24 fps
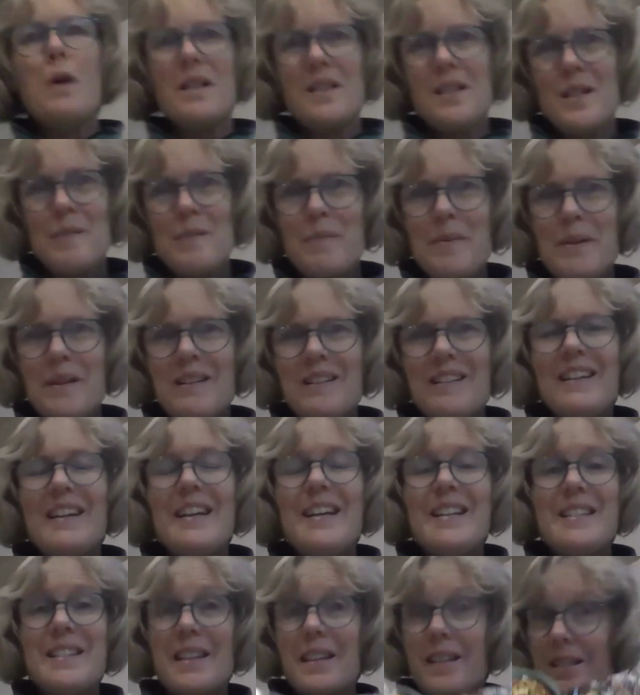once but
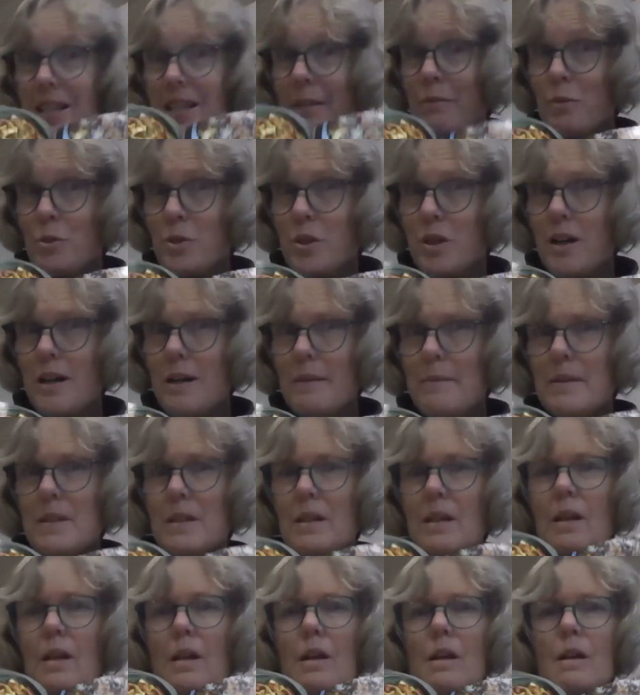eating several times.
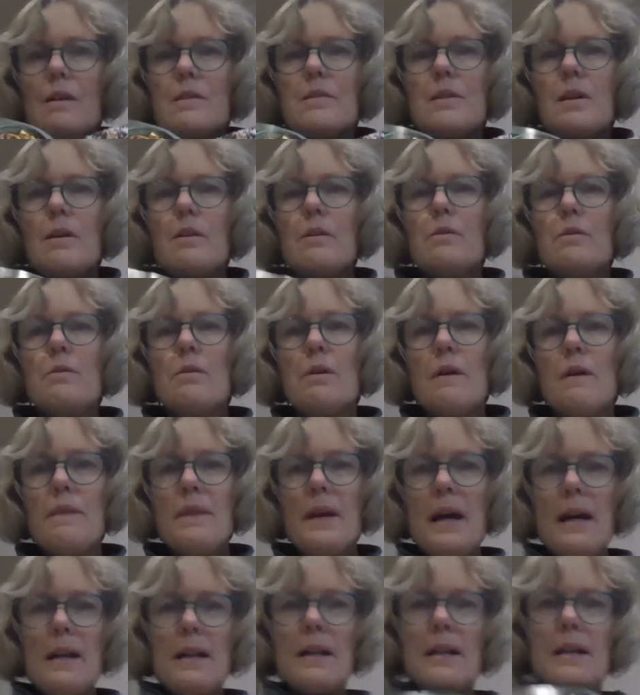So
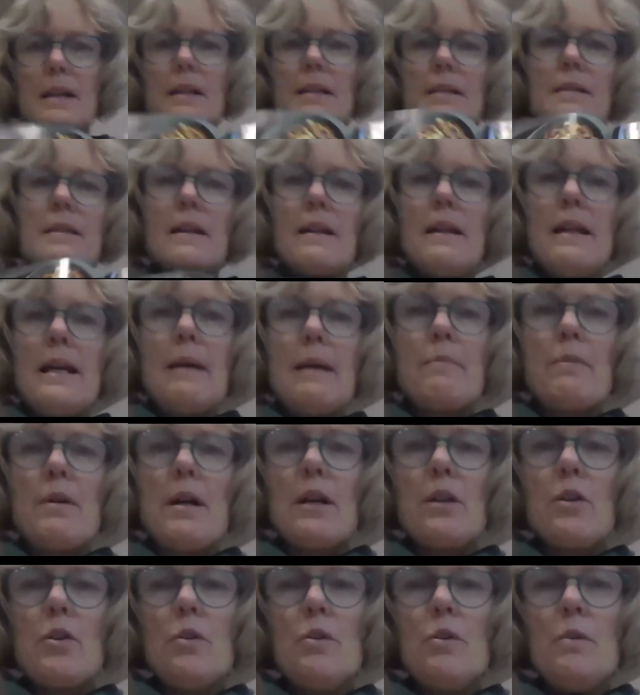that is the lamb
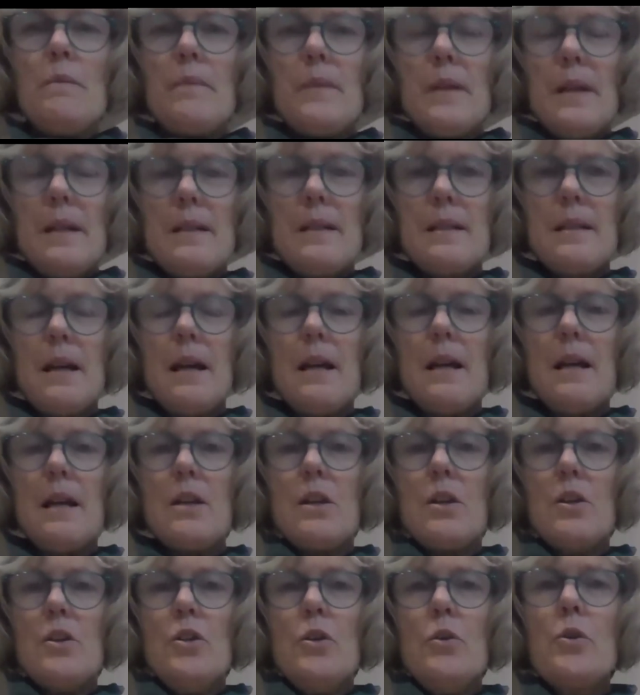ragu. It's
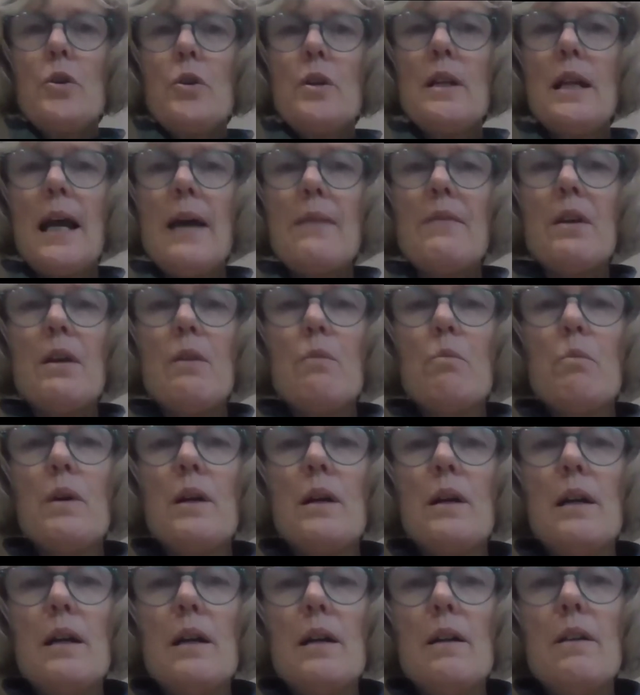saying you can have it
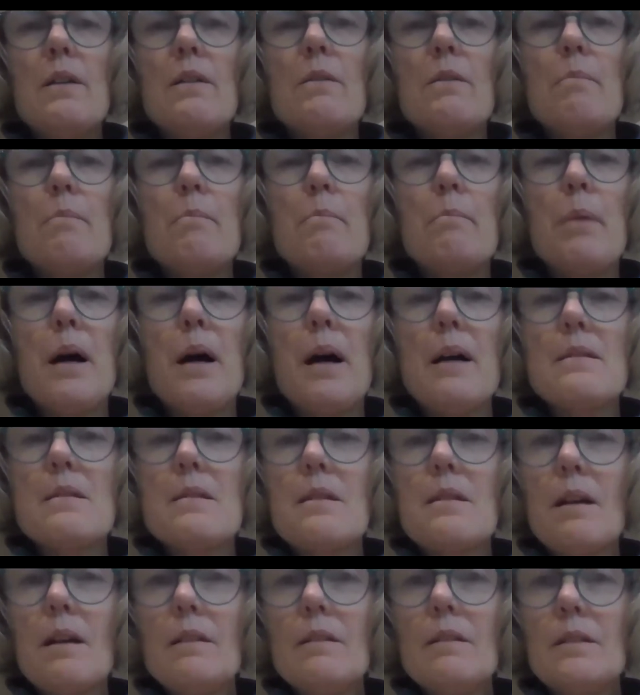with
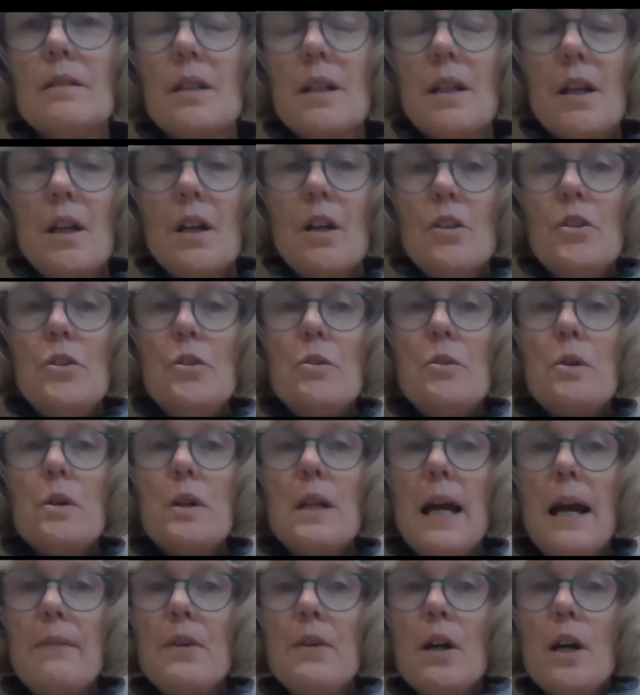pasta, you could
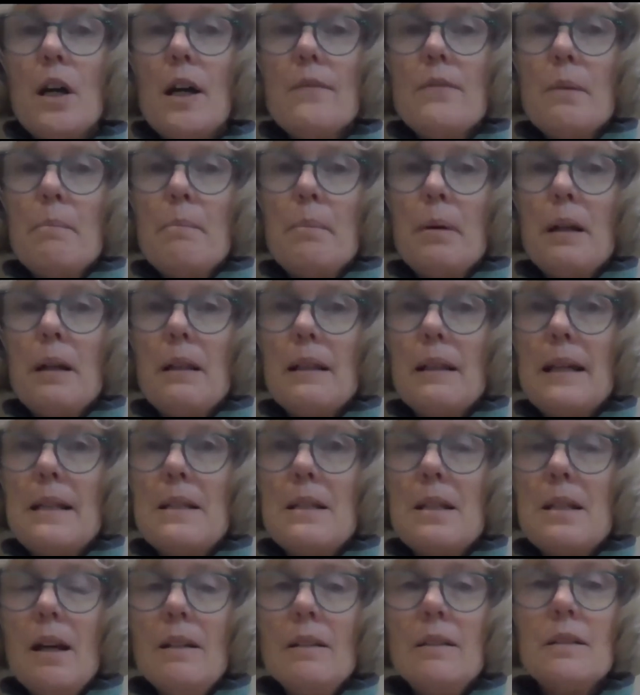have it over
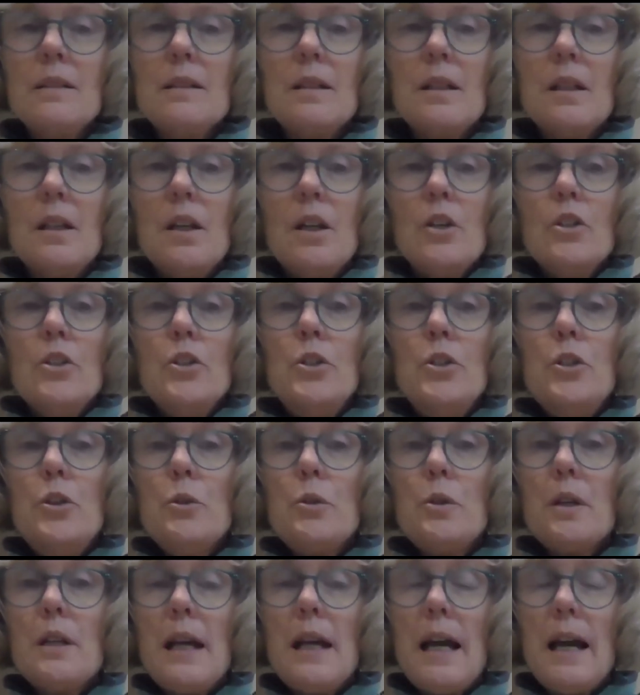polenta,
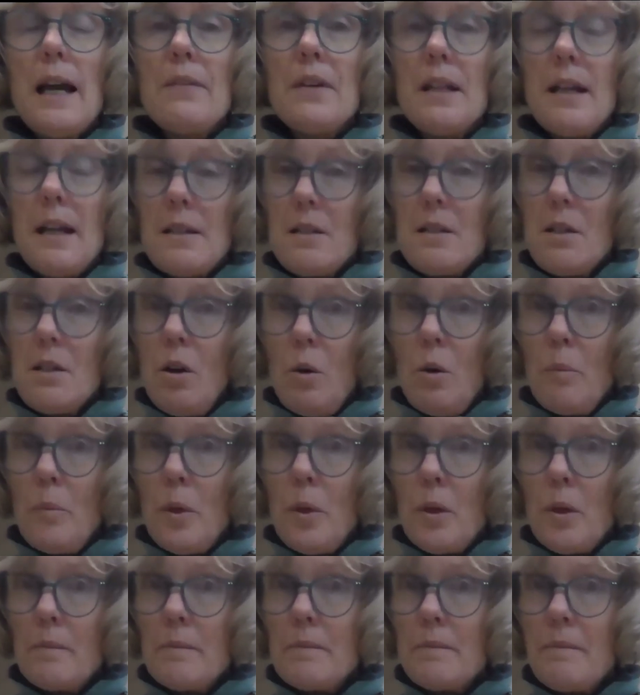you could have it as a hot
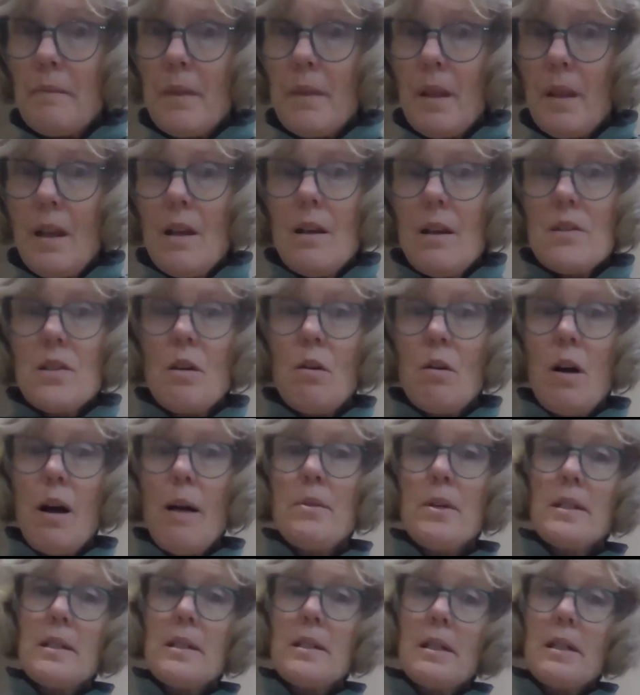pot. So
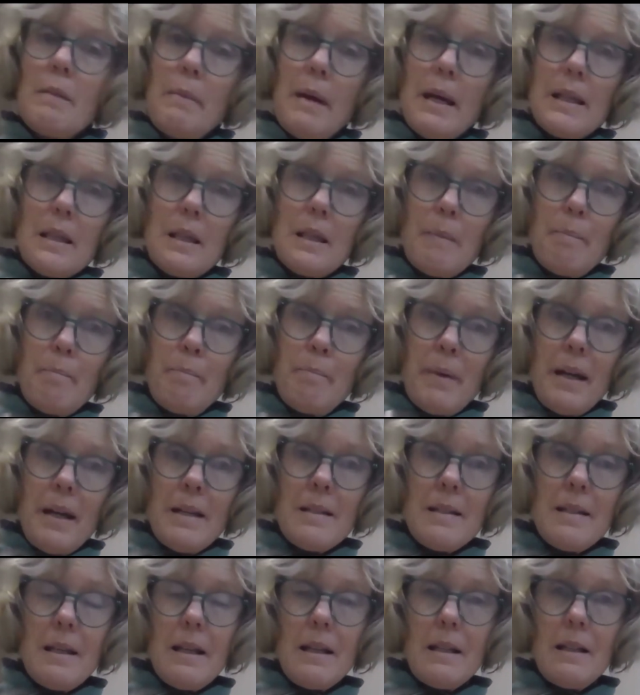I'm just going to make the
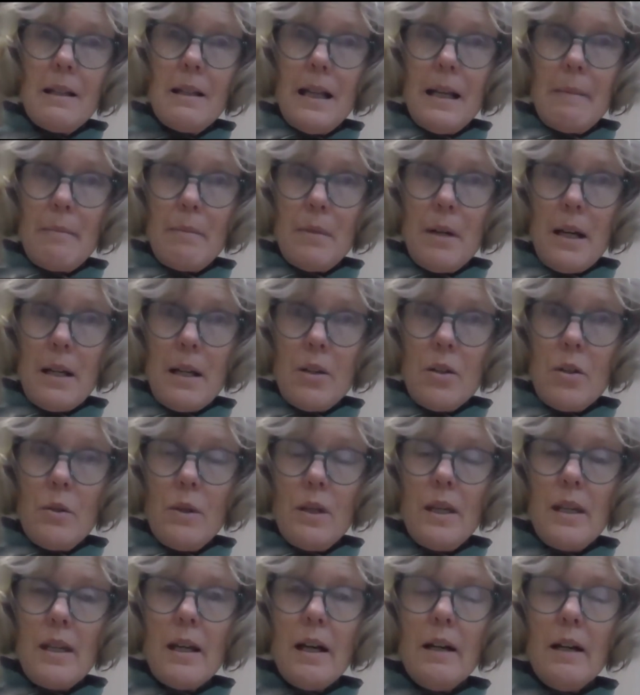basic lamb ragu
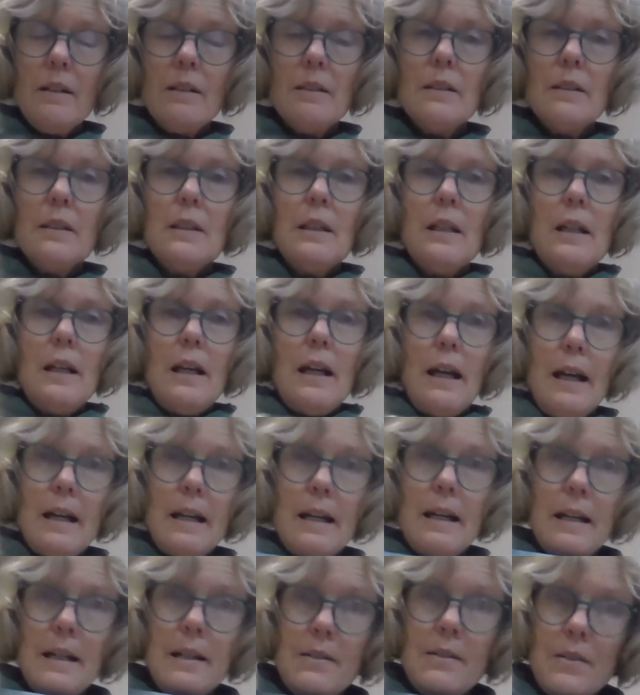here,
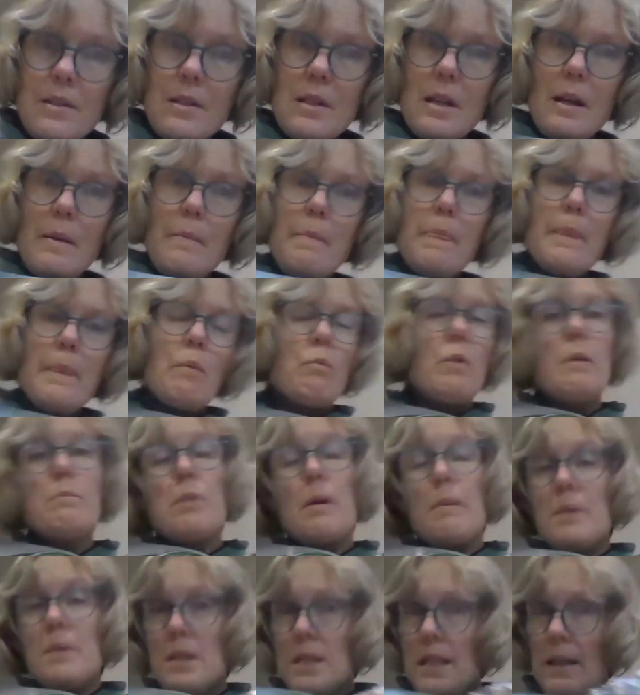and we'll
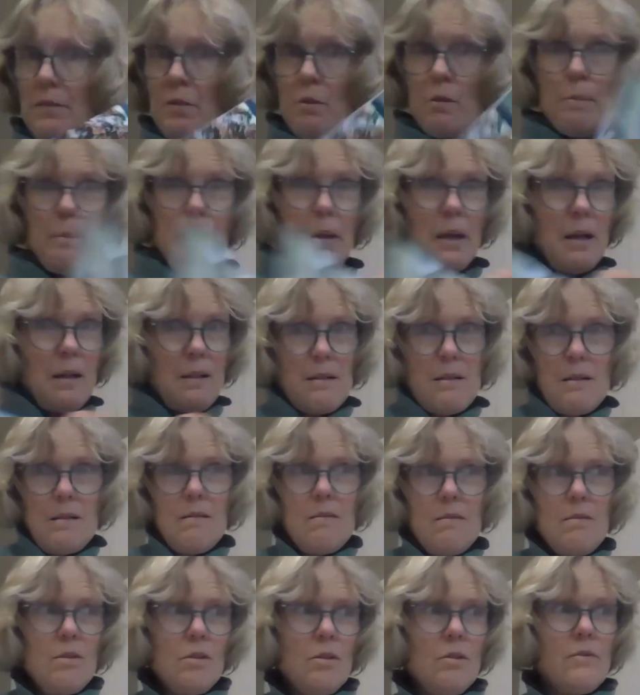probably just have it with
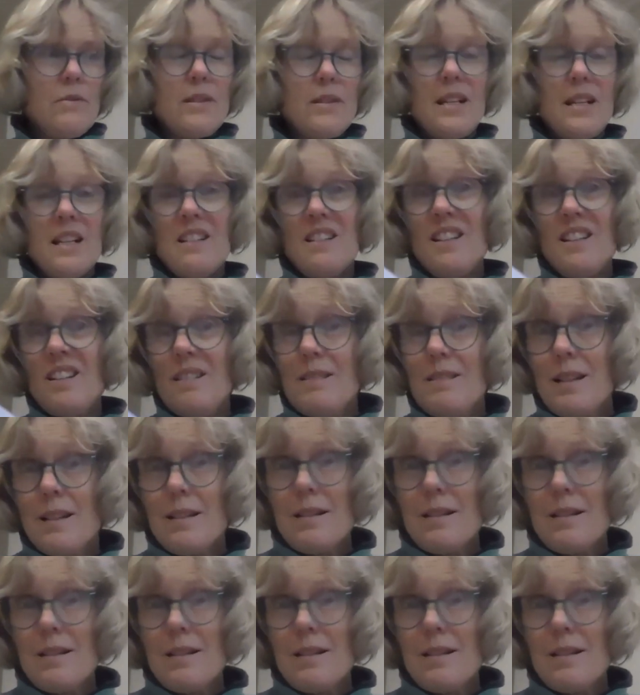pasta on Saturday because